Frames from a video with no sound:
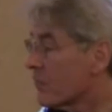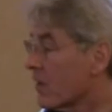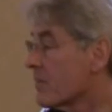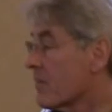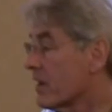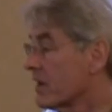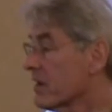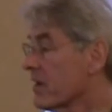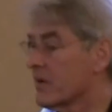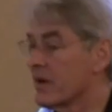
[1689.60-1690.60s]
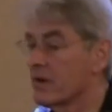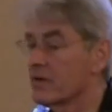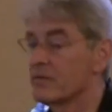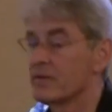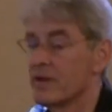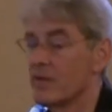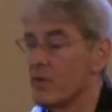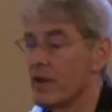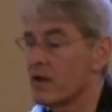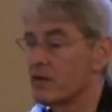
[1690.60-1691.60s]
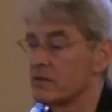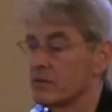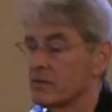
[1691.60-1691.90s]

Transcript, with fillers: before I parted company with them, we had